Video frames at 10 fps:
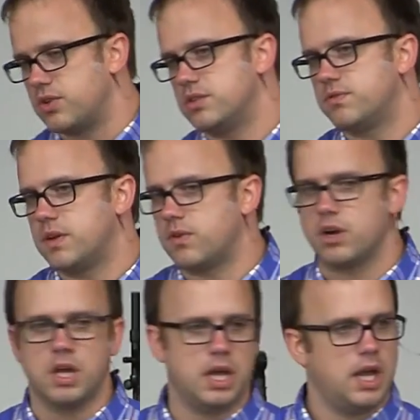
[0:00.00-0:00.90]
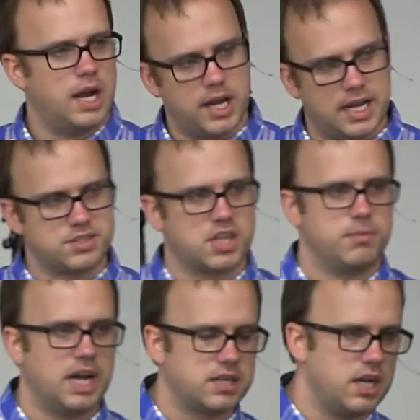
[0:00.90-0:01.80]
trench fever, and he has to
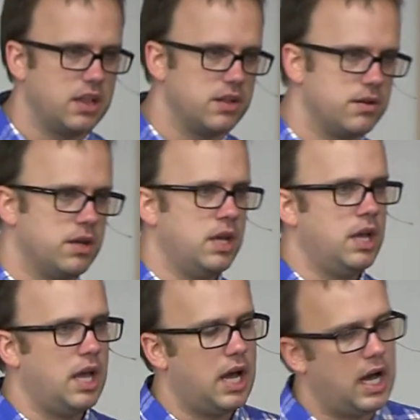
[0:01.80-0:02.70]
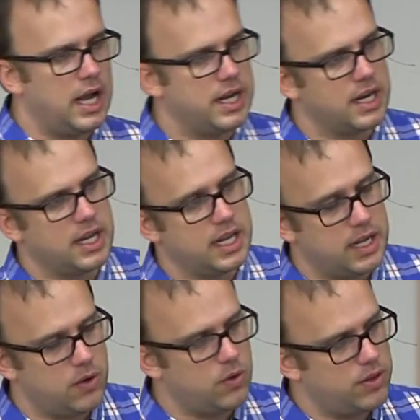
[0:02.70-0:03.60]
come back to England.
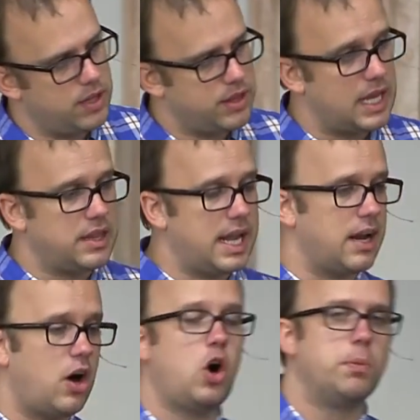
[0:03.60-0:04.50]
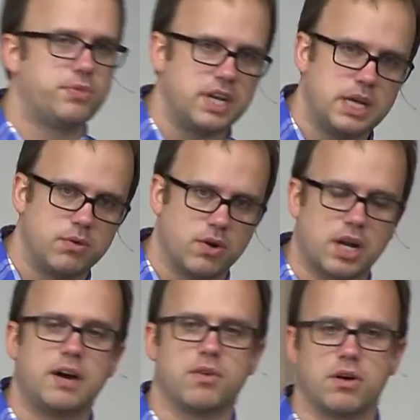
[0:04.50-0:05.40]
They had hoped that he would
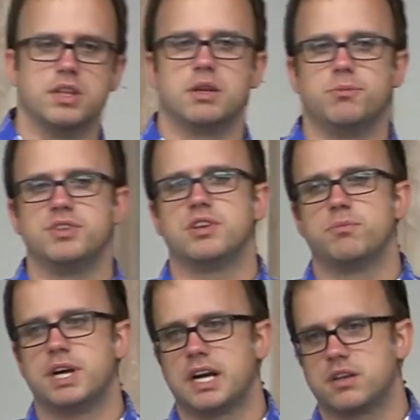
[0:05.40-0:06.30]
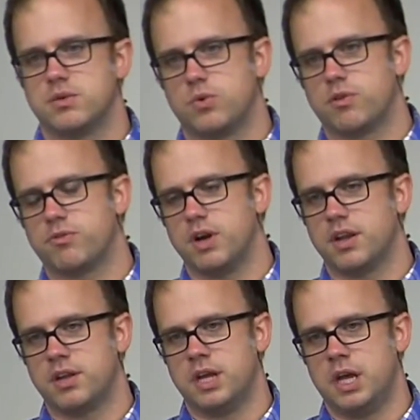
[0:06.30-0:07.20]
recover and then he would be sent back to the war
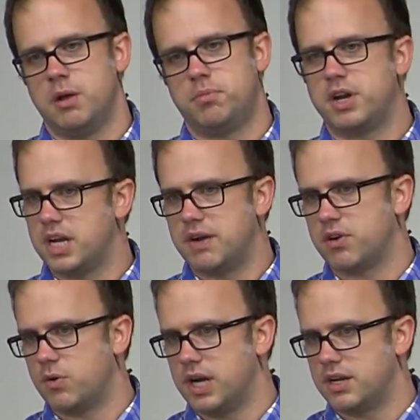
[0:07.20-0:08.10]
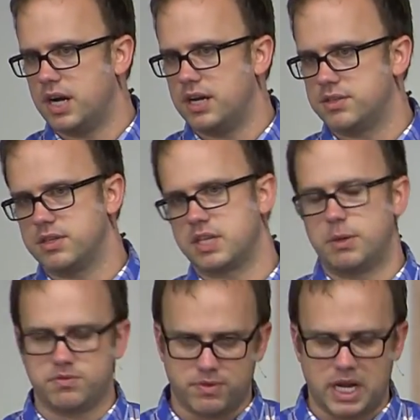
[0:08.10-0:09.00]
front. But he never quite does.
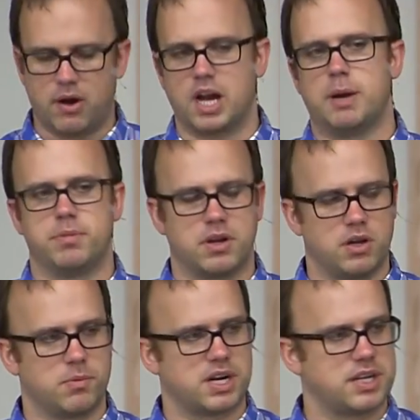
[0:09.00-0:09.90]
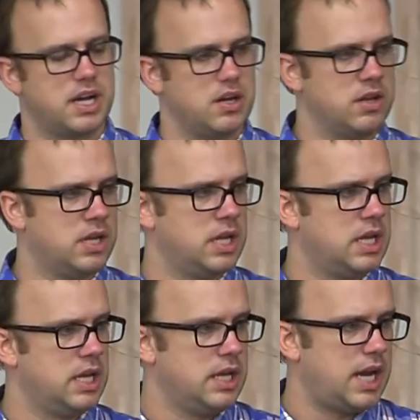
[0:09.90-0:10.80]
It keeps flaring up and going back down.
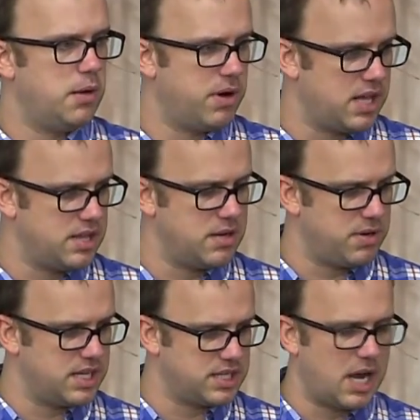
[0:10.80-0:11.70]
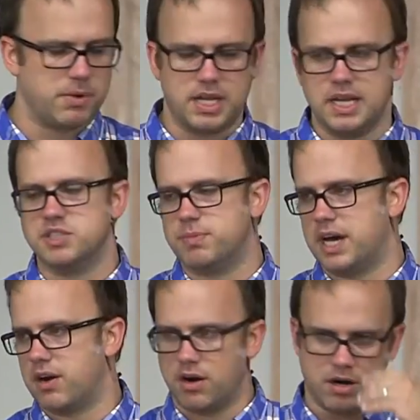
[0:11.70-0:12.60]
And then by the time he is
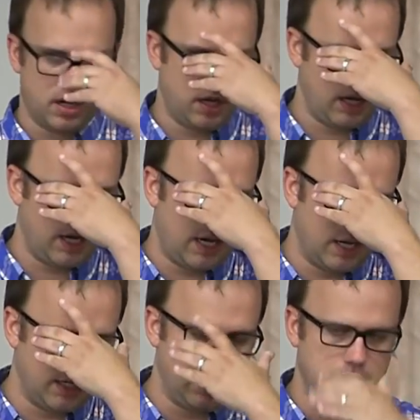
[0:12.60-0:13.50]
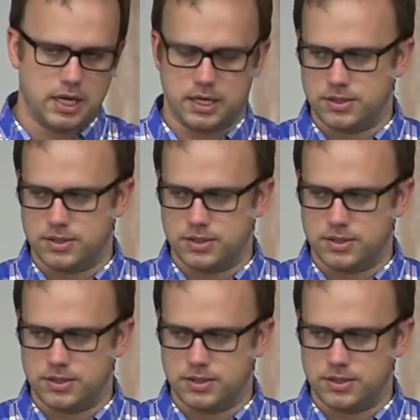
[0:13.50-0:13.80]
better, the